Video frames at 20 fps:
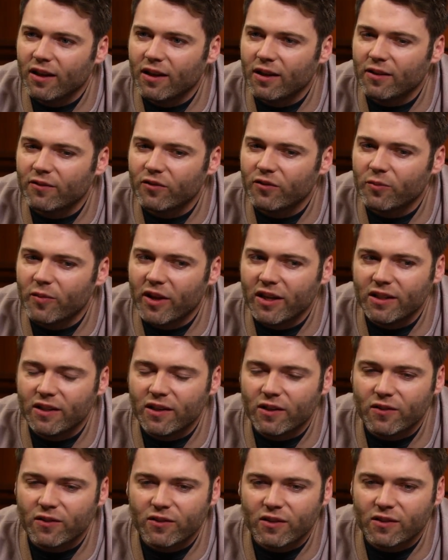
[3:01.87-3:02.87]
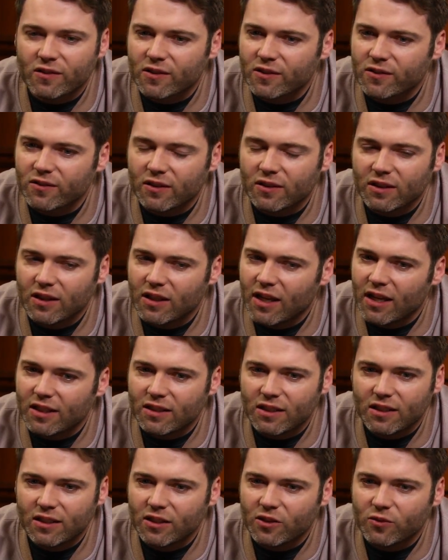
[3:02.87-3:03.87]
uh, for many years because there's a lot
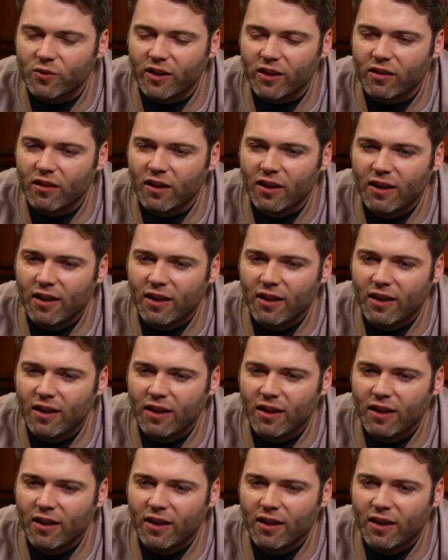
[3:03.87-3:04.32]
to deal with.